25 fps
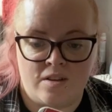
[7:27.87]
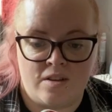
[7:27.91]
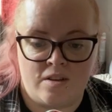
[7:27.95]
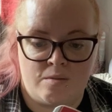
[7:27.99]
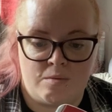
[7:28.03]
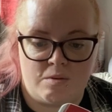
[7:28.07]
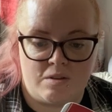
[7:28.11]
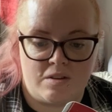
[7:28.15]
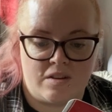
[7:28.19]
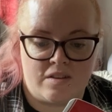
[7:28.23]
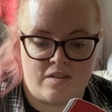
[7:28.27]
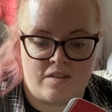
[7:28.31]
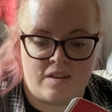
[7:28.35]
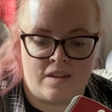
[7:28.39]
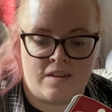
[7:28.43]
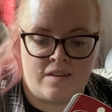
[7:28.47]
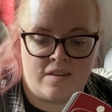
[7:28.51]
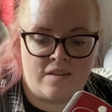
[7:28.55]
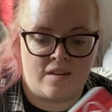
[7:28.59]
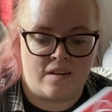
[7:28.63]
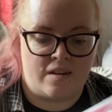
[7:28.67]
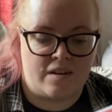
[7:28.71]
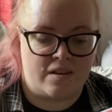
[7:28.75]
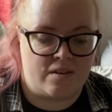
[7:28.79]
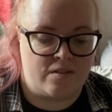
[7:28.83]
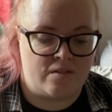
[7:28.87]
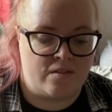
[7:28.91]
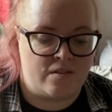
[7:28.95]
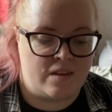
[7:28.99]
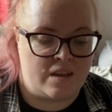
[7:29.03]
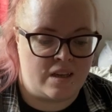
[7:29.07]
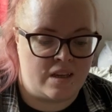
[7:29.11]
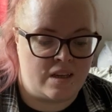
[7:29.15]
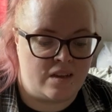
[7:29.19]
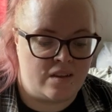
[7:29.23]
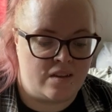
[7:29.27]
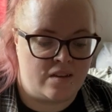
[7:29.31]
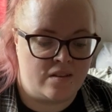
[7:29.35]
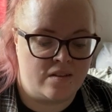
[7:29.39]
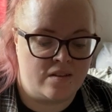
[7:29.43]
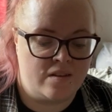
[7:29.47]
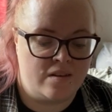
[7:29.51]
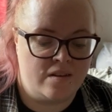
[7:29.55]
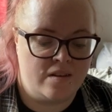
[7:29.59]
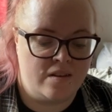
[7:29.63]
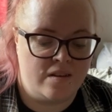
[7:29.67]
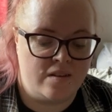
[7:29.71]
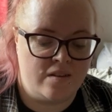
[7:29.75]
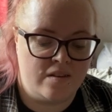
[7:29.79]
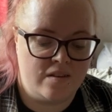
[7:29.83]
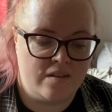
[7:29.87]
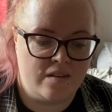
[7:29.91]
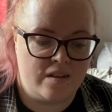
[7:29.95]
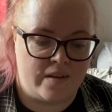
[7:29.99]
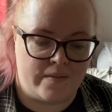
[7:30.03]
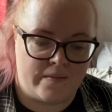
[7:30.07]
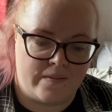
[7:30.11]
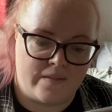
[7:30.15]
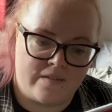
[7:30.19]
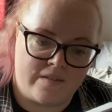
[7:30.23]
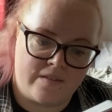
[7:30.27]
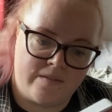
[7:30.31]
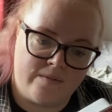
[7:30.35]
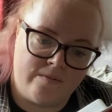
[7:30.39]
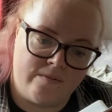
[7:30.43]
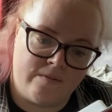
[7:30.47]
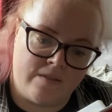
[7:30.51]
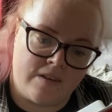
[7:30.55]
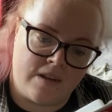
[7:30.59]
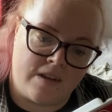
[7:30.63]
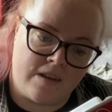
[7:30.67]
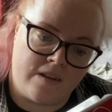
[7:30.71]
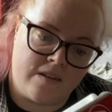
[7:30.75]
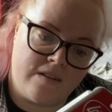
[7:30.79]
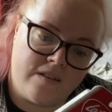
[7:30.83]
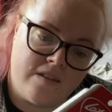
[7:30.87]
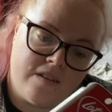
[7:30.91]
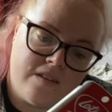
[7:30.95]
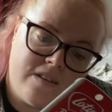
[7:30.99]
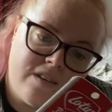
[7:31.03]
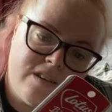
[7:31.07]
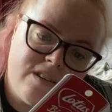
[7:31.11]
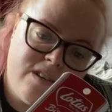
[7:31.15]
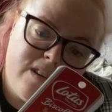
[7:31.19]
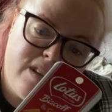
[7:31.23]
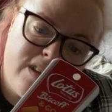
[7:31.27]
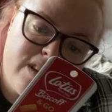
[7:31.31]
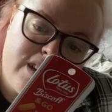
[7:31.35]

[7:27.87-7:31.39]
know what the Syns are like on these. It doesn't even really, does it tell you the